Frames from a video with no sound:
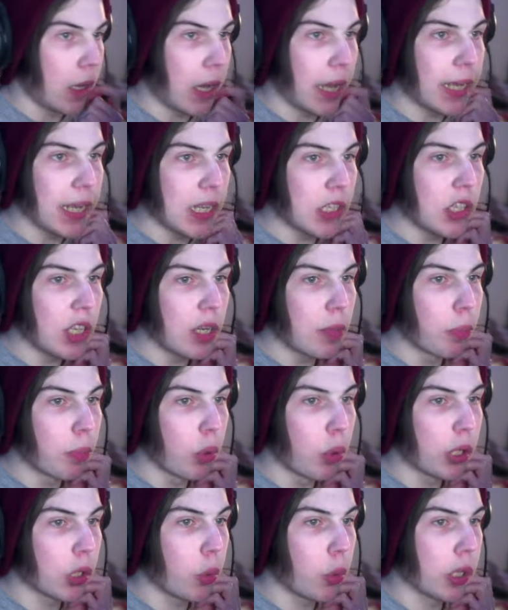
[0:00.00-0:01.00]
guess the
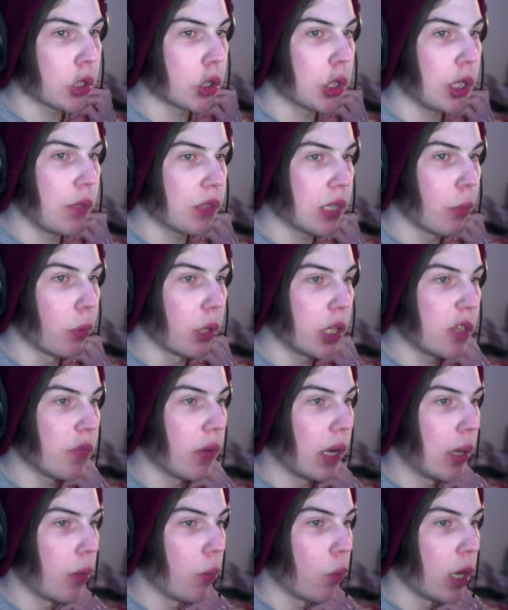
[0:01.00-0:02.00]
important question, if someone is
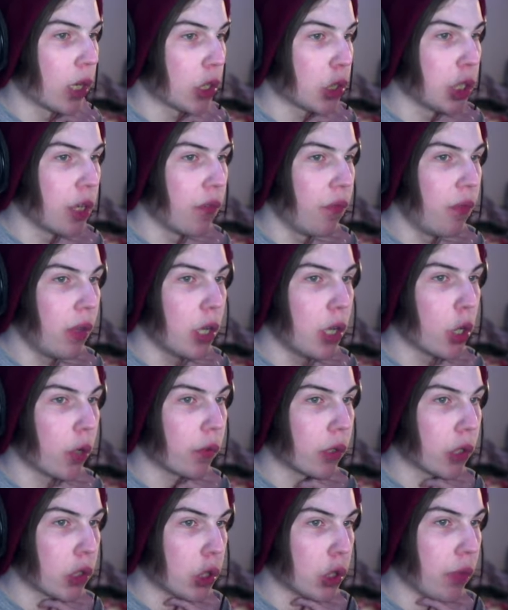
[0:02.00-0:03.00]
watching a video
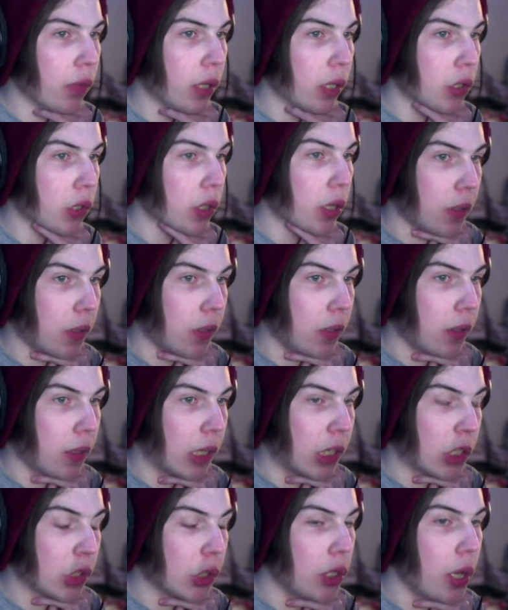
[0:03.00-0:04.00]
version of this,
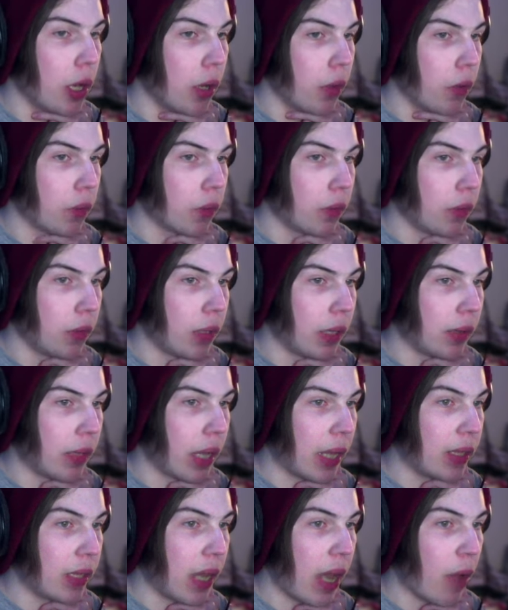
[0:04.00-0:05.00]
actually, no.
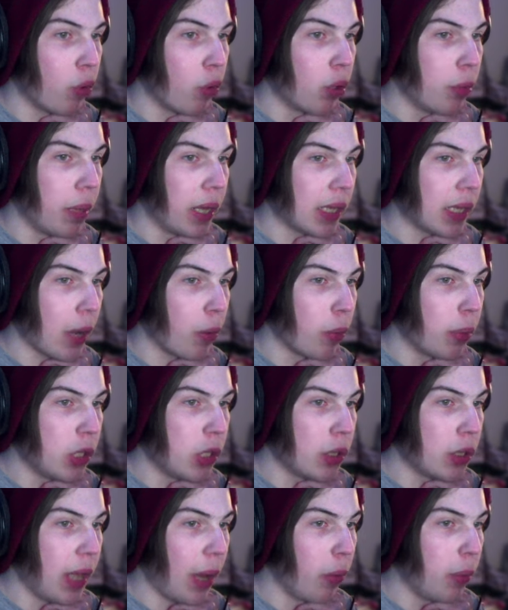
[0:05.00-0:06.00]
That
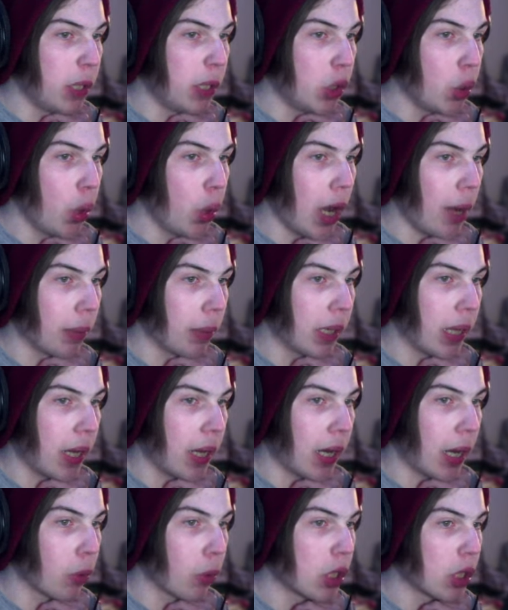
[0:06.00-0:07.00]
would be too
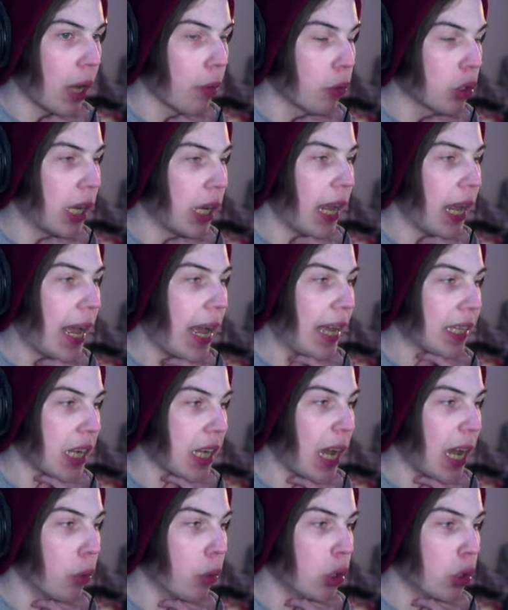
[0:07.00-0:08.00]
complicated. I was gonna ask,
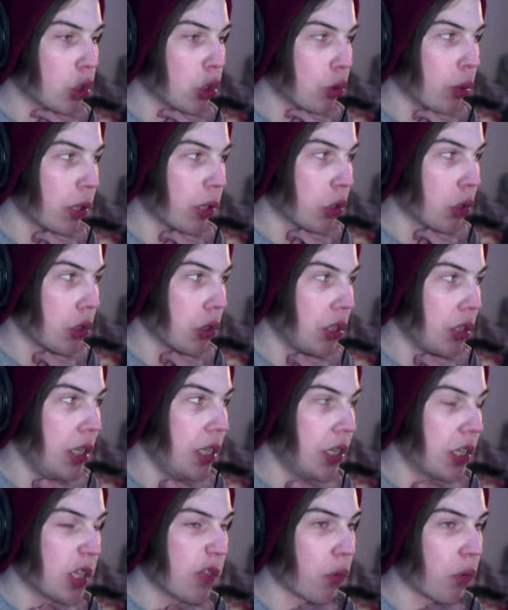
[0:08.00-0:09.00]
how would you structure
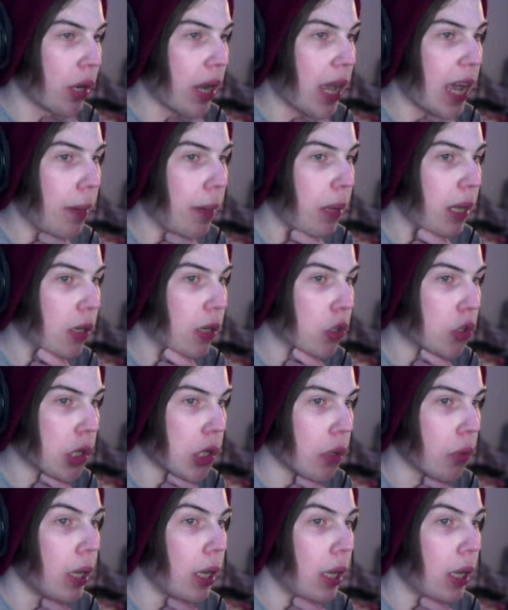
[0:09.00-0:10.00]
seasons for an animated
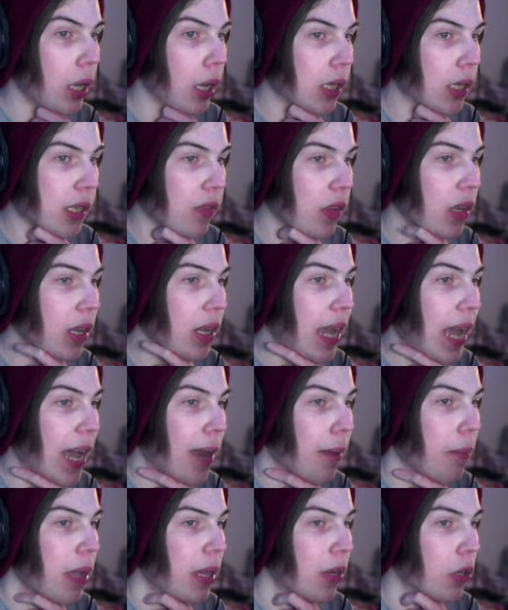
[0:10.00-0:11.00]
show? Because I think an
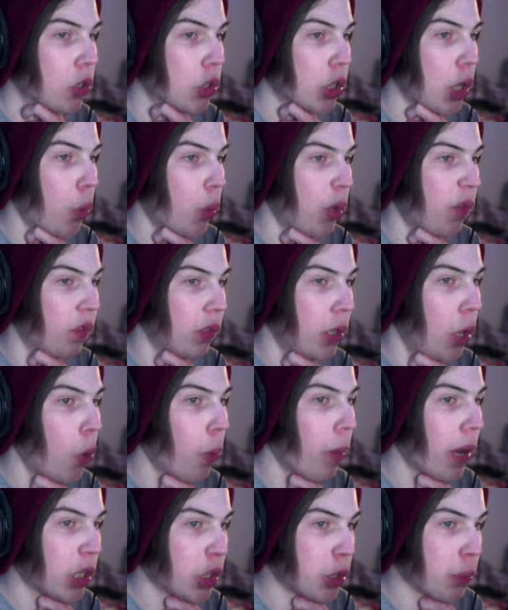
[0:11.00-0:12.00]
animated show would flow
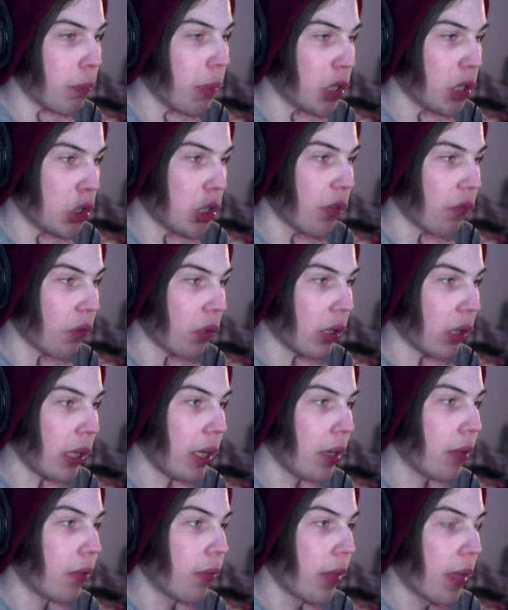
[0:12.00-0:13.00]
much, much
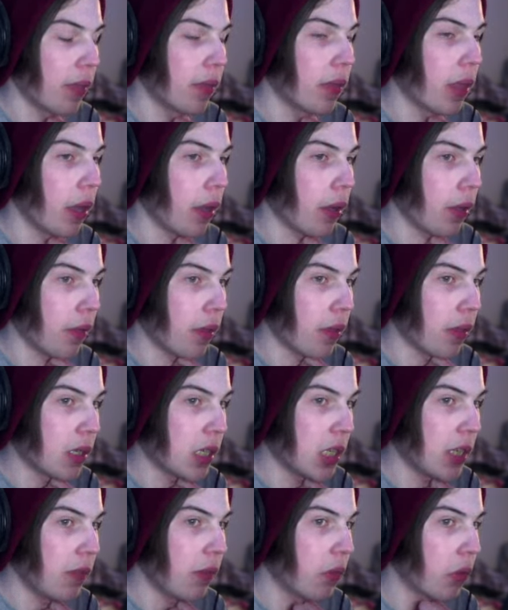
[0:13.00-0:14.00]
differently than the
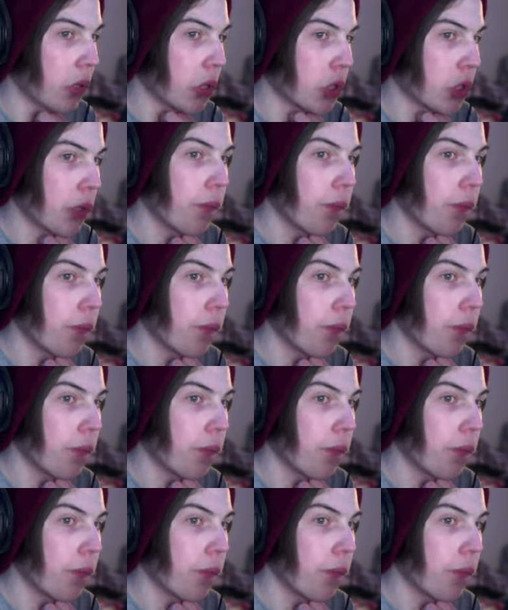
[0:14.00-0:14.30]
TV version.